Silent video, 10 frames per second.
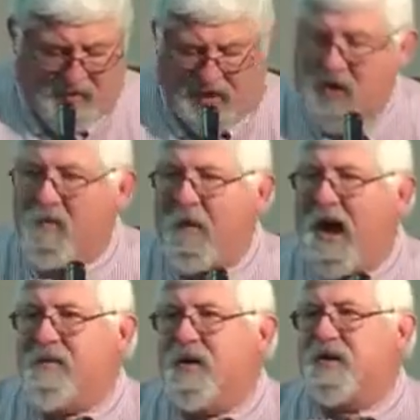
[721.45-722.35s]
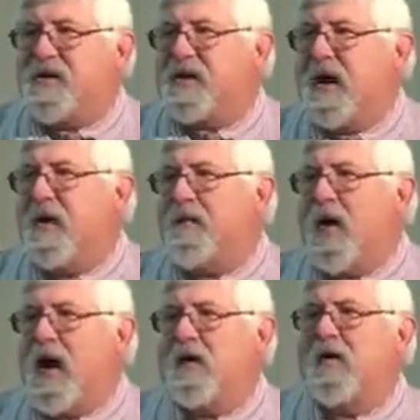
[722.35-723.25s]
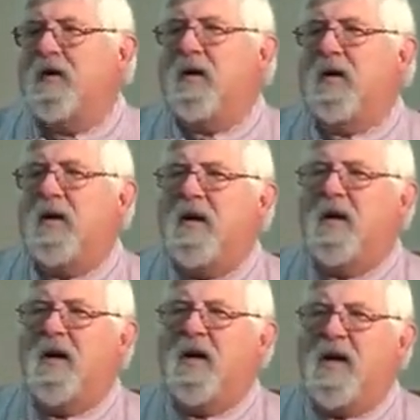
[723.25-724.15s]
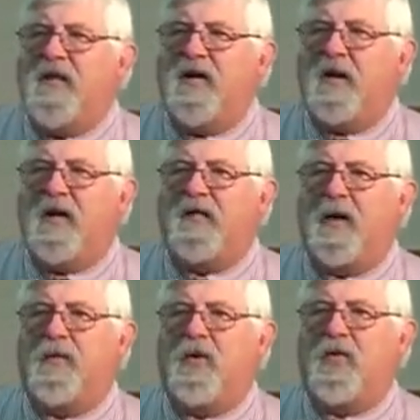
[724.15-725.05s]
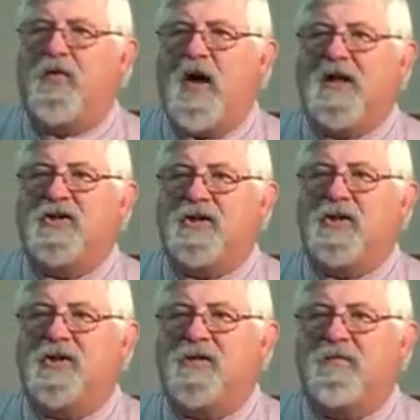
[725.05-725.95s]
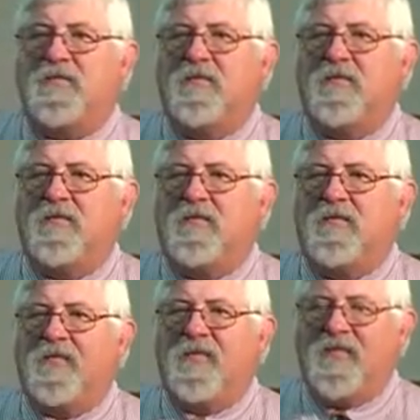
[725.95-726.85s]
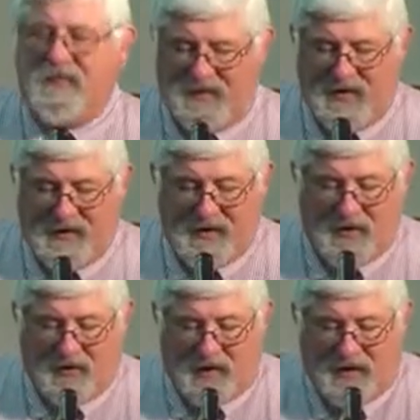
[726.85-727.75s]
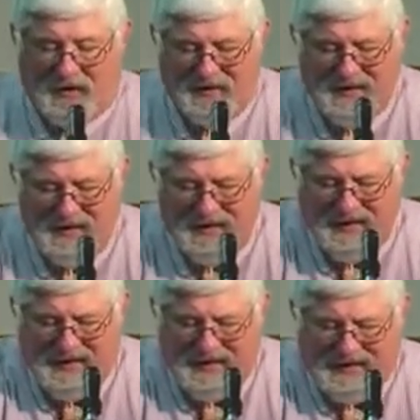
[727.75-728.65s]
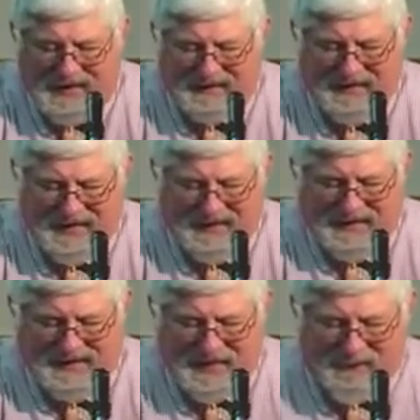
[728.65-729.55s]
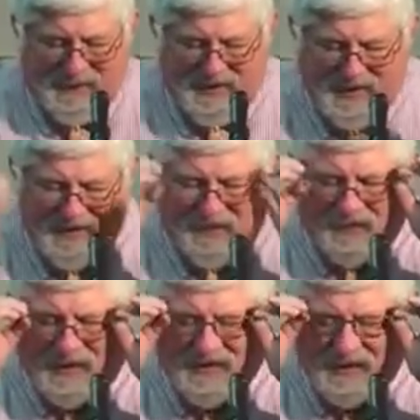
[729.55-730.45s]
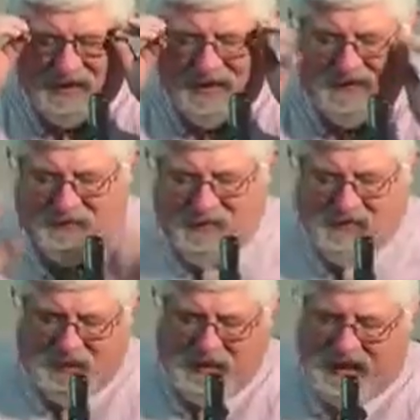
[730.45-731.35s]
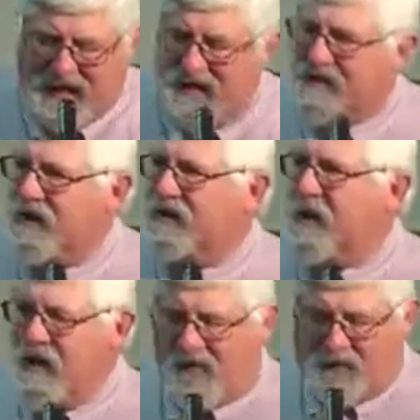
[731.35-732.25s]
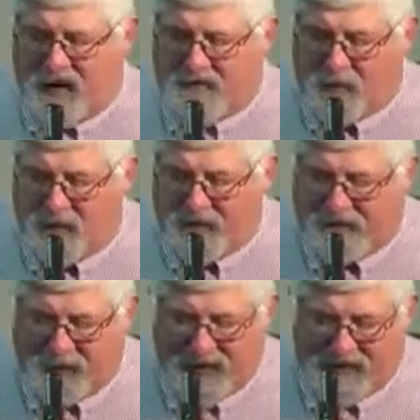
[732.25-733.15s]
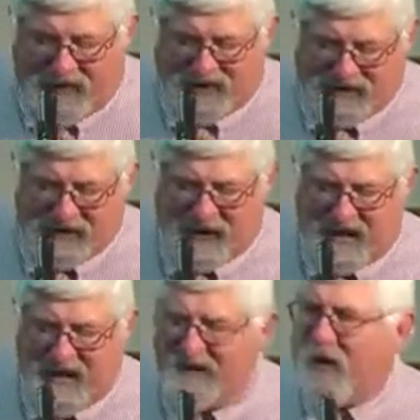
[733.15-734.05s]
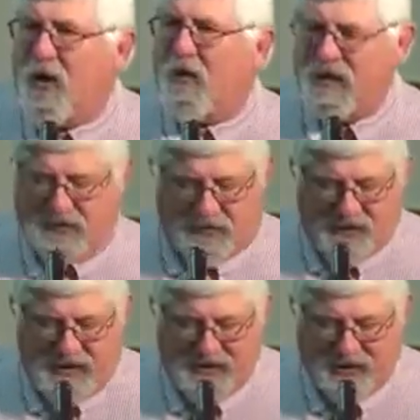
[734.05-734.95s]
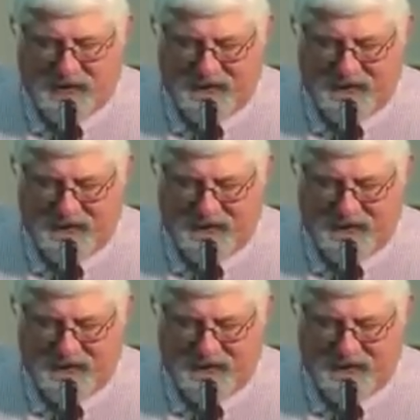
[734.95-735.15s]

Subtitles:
But you might be the second prodigal if you lift up your own righteousness. You know, in the contemporary English version, again in verse 29, he says, For I've worked for you like a slave and always obeyed you.